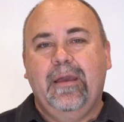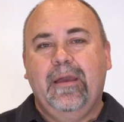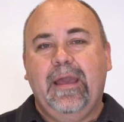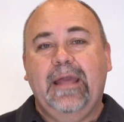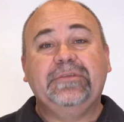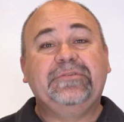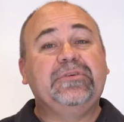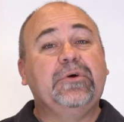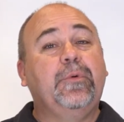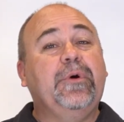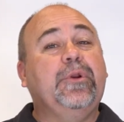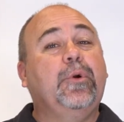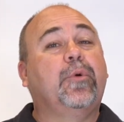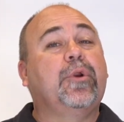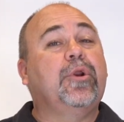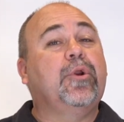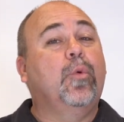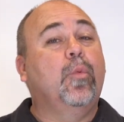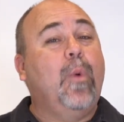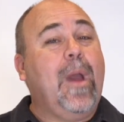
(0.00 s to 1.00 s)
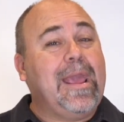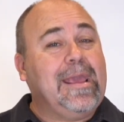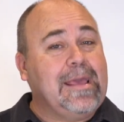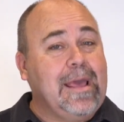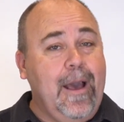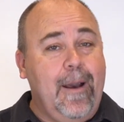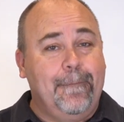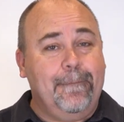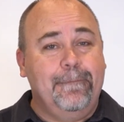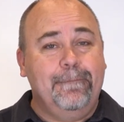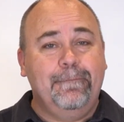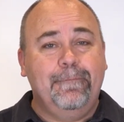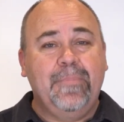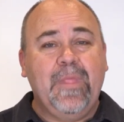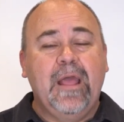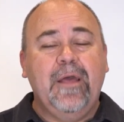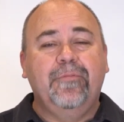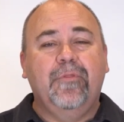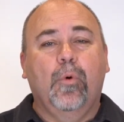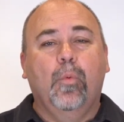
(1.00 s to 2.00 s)
And so in order to wake up,
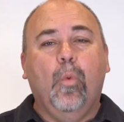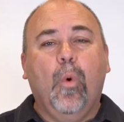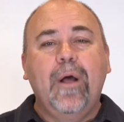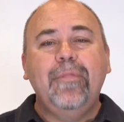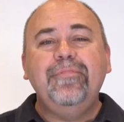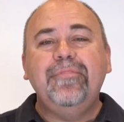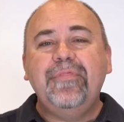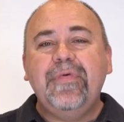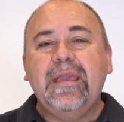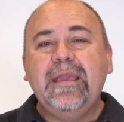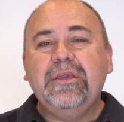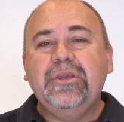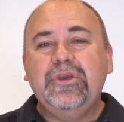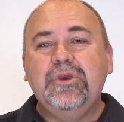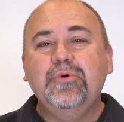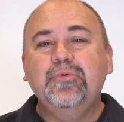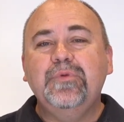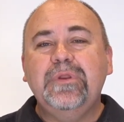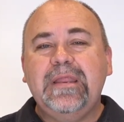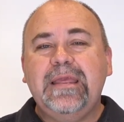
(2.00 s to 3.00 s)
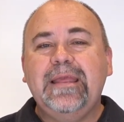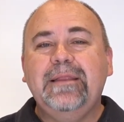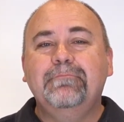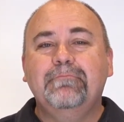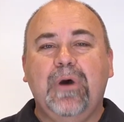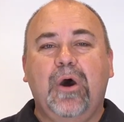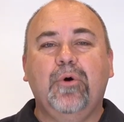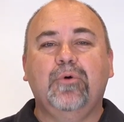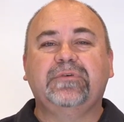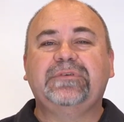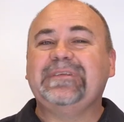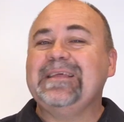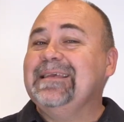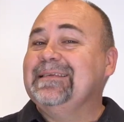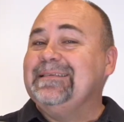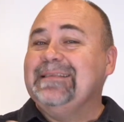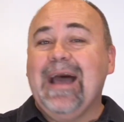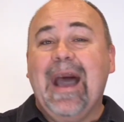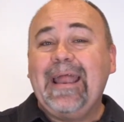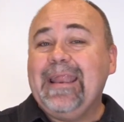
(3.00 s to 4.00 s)
the one thing you need most
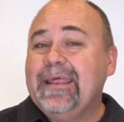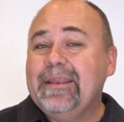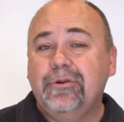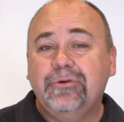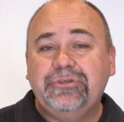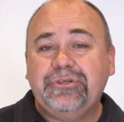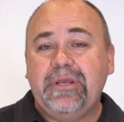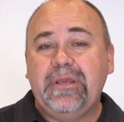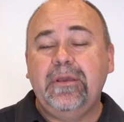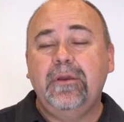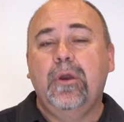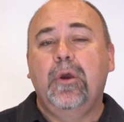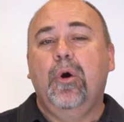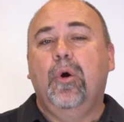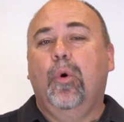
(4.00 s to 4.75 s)
is not energy